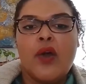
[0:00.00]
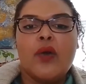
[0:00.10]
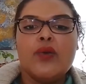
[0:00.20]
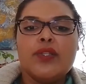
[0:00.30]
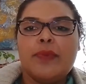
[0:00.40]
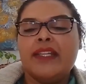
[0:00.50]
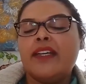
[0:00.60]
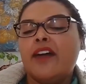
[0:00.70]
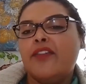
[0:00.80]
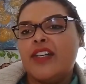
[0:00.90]
who spent
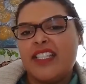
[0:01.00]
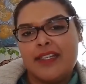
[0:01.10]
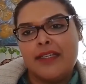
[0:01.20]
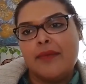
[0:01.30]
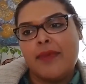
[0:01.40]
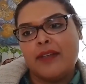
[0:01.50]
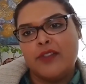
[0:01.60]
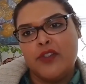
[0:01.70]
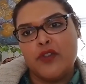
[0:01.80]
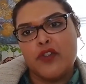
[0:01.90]
over a certain amount
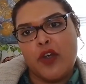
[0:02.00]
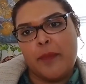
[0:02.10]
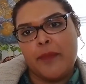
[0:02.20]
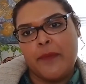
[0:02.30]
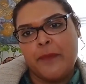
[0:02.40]
in your shop.